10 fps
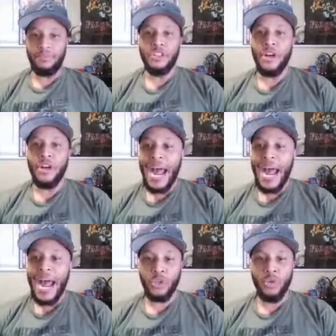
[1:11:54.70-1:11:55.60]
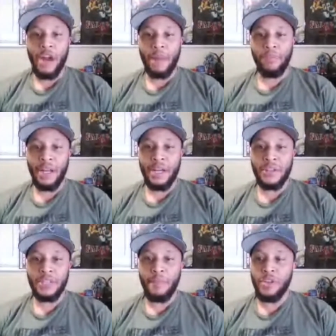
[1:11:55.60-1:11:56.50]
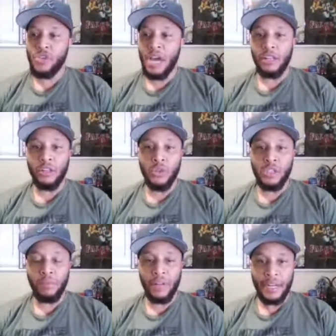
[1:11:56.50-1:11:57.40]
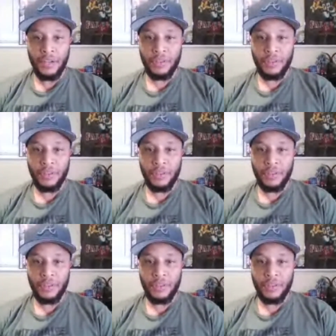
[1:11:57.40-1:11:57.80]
you're adding 2 great players. That means you got to lose some players.